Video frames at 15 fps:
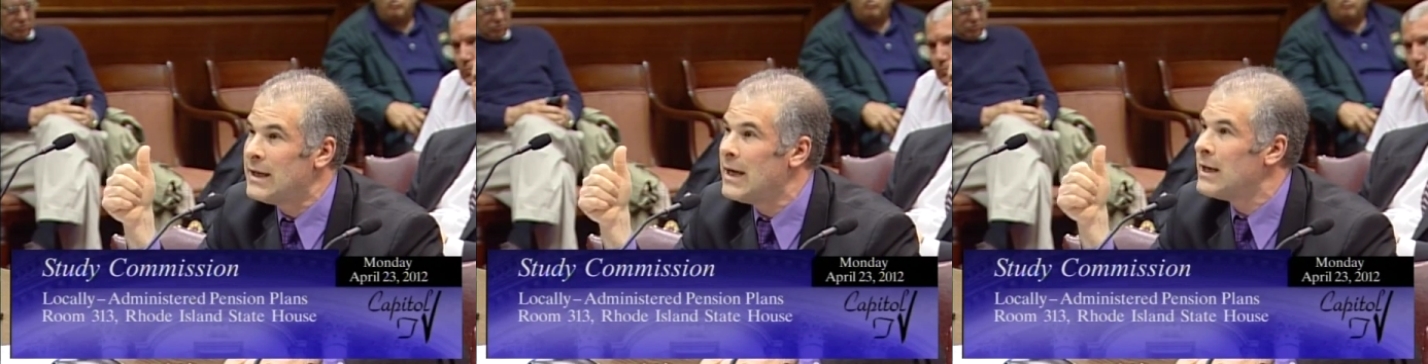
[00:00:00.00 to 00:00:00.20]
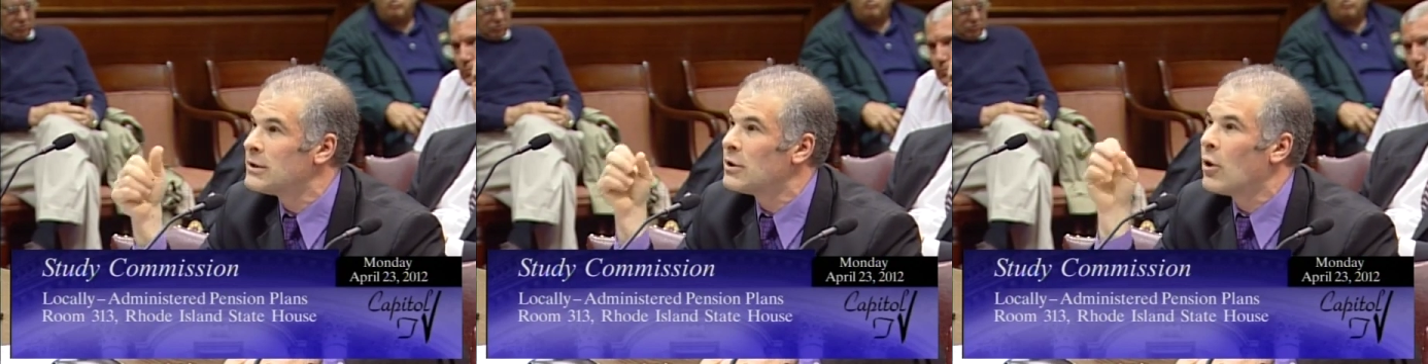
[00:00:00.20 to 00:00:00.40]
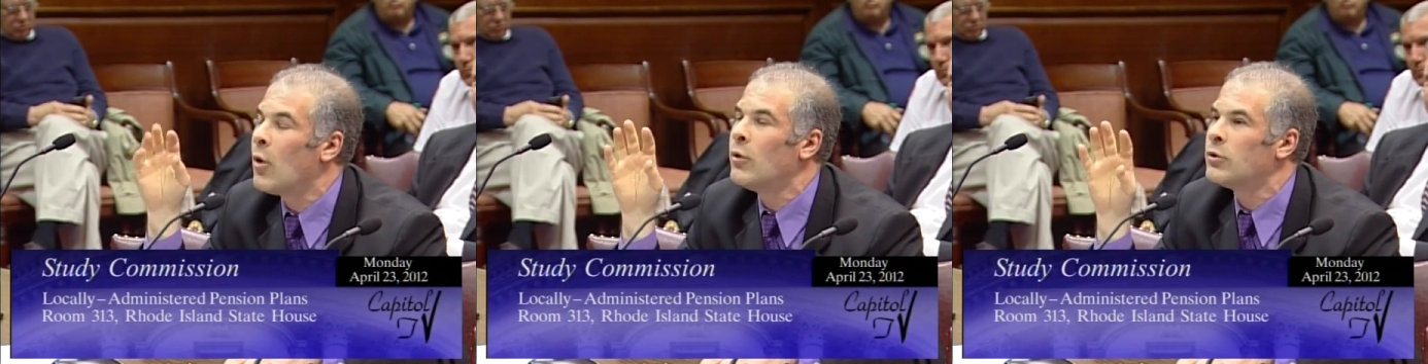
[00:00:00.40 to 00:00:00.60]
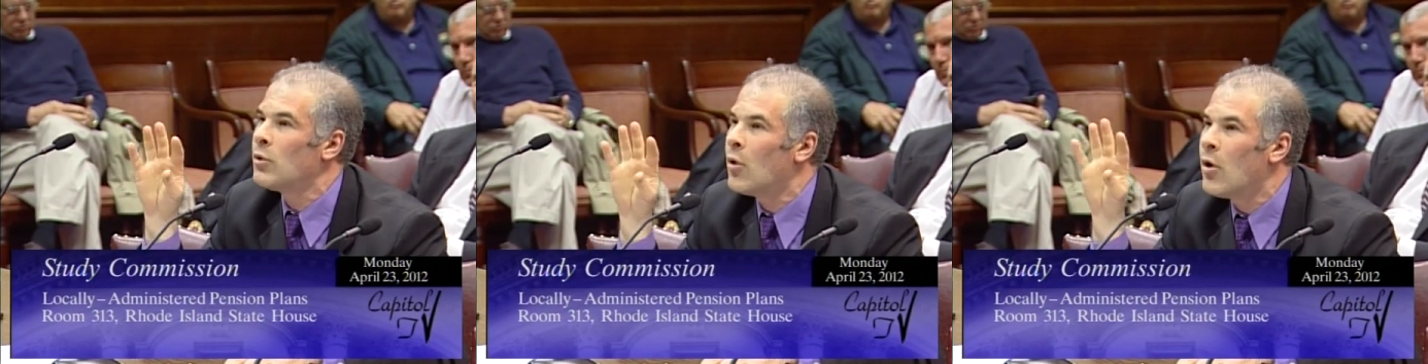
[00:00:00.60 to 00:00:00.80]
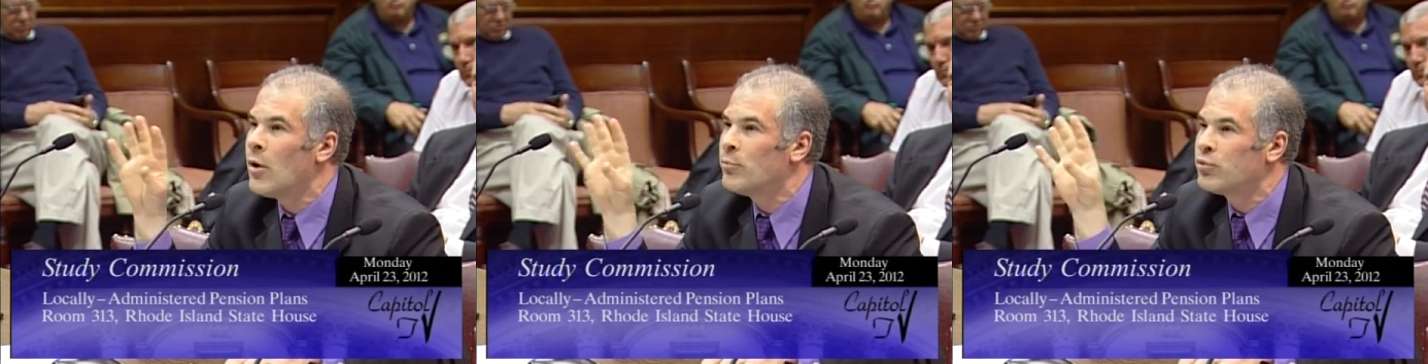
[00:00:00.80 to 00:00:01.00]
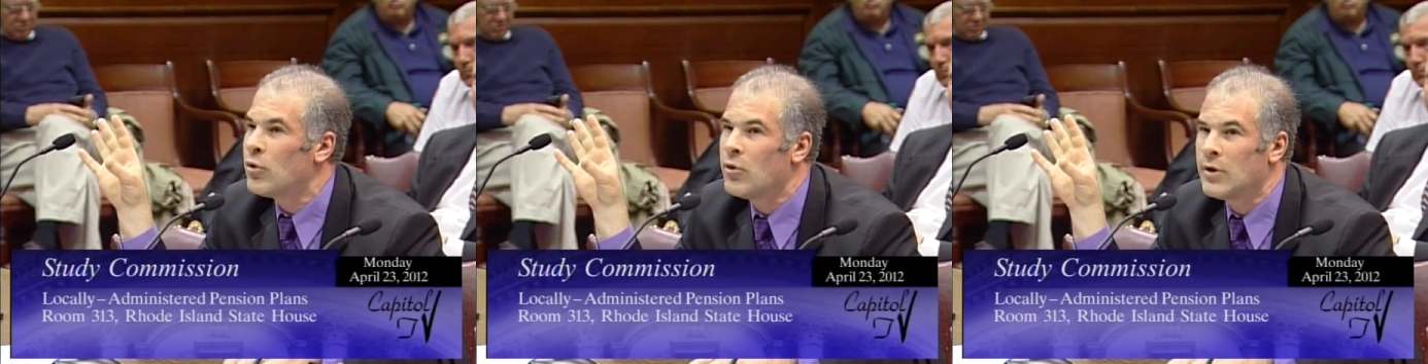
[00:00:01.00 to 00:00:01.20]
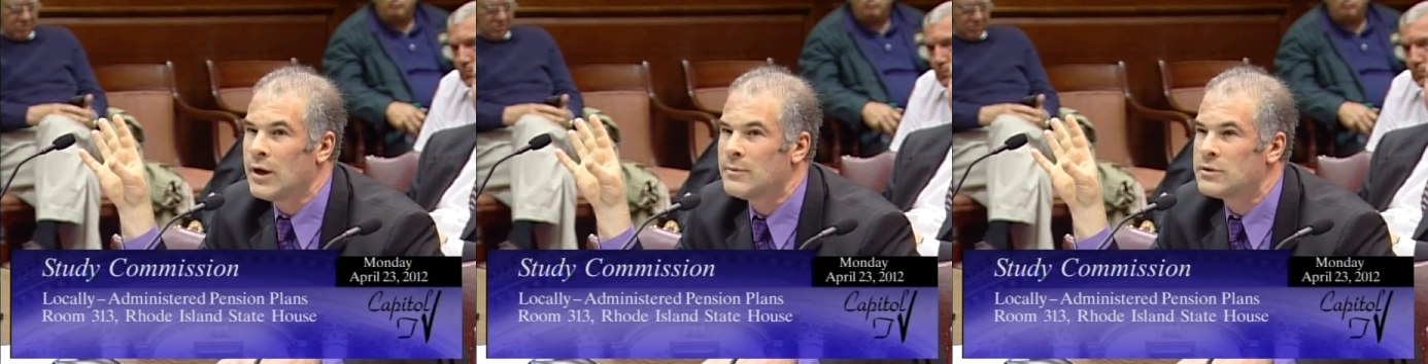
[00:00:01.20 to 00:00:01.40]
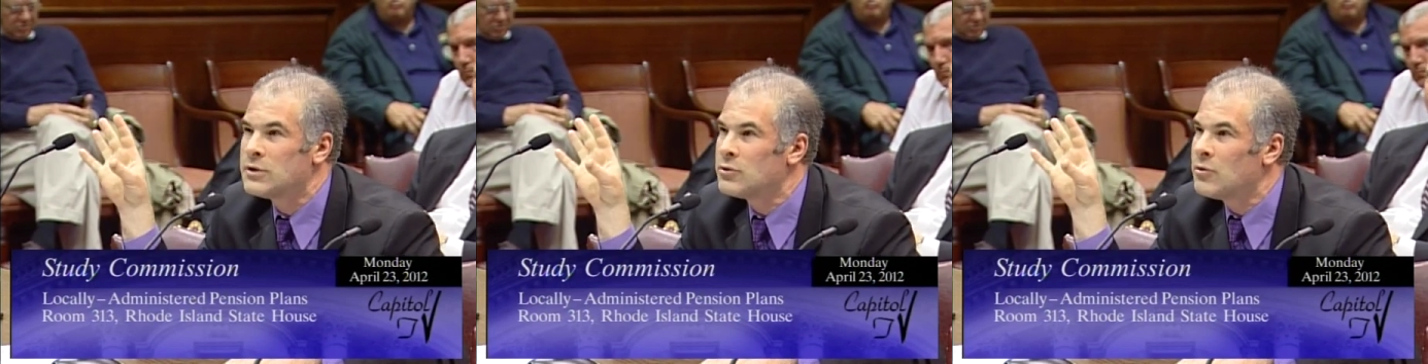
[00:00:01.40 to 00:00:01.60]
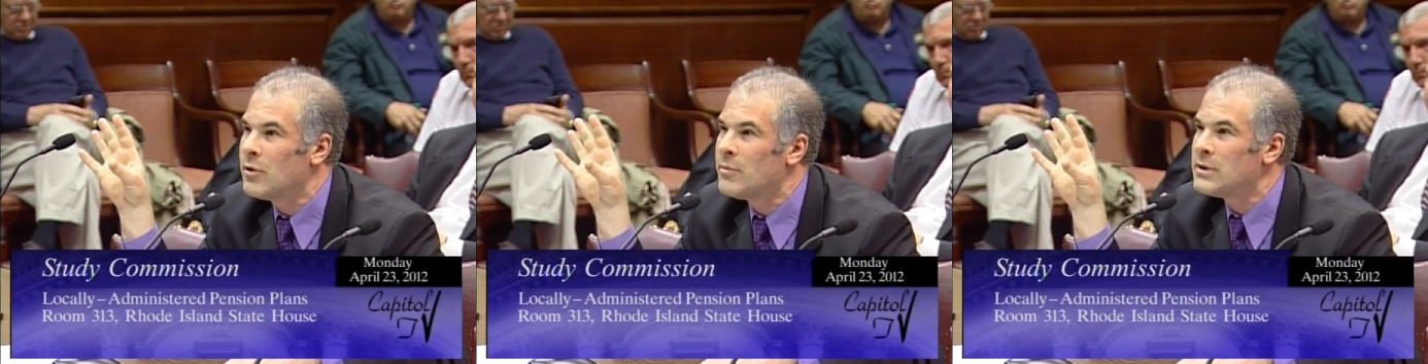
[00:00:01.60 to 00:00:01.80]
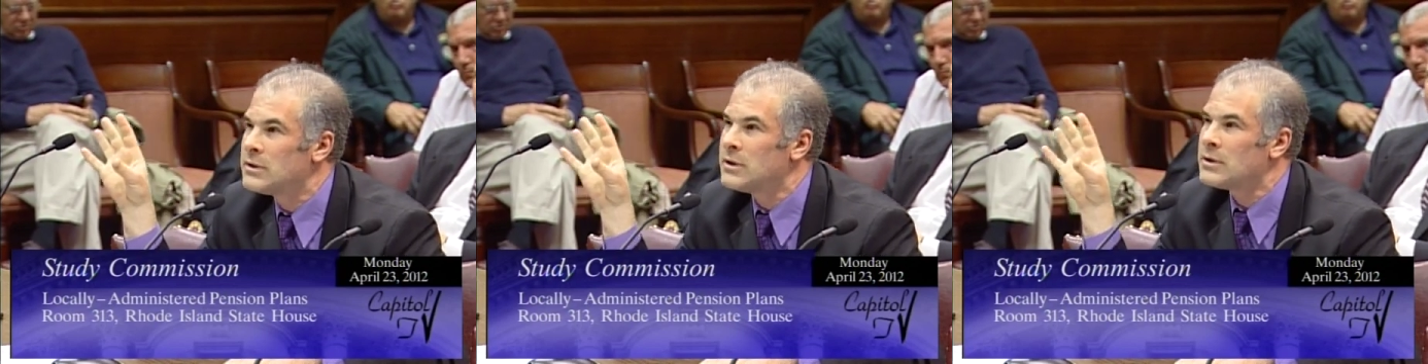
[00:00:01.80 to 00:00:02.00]
years are going to all programs and
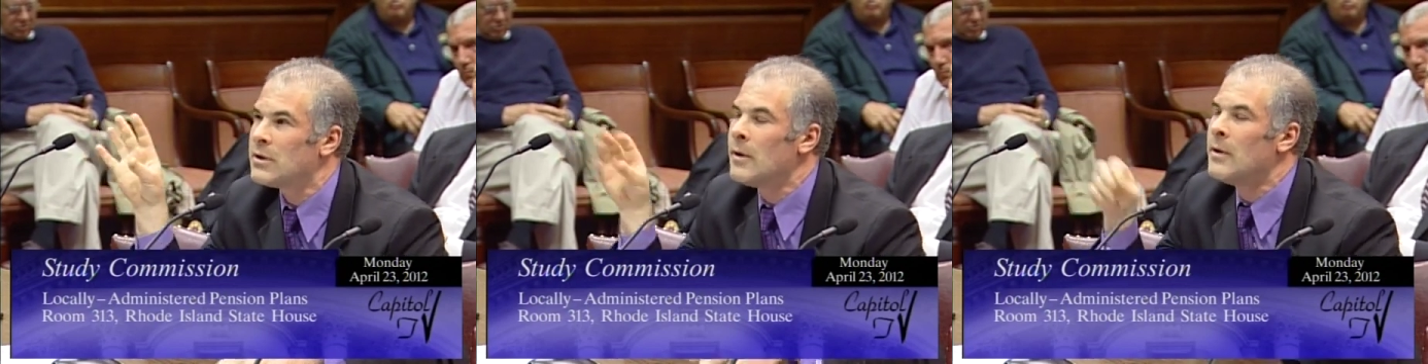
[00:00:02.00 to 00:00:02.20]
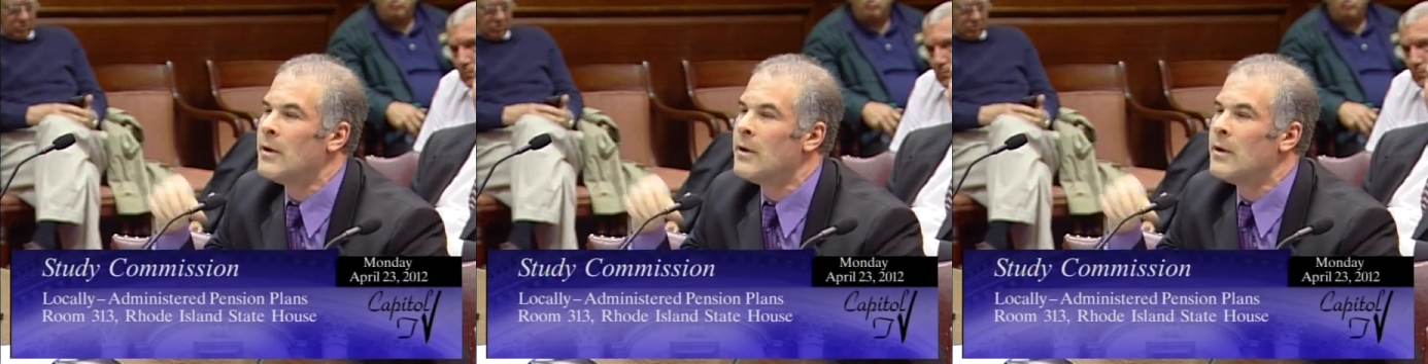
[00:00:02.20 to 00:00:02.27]
services.